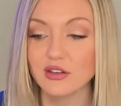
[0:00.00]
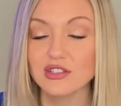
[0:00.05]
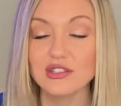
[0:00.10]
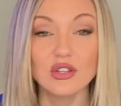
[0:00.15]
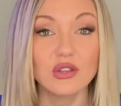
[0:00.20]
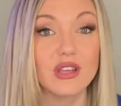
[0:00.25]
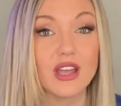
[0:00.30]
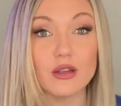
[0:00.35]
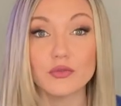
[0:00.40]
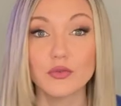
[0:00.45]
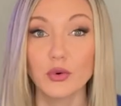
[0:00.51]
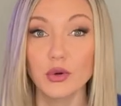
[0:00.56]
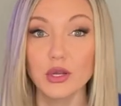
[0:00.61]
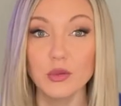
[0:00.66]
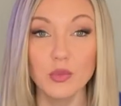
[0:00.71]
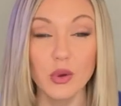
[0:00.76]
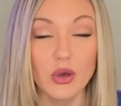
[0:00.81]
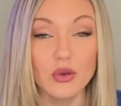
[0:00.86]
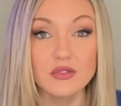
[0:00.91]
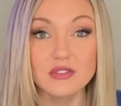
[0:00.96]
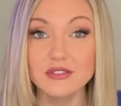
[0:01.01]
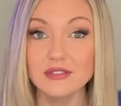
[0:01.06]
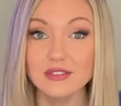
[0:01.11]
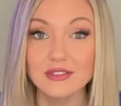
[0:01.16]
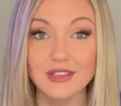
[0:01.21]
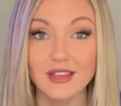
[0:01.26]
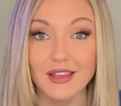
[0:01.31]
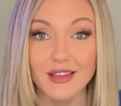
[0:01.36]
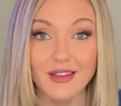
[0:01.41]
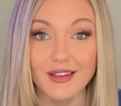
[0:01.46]
She's only got 40 posts
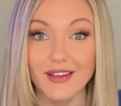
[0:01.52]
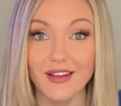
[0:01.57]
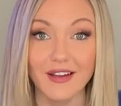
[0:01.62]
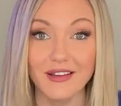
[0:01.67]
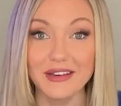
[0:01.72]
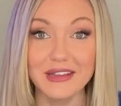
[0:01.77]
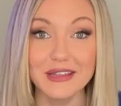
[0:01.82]
on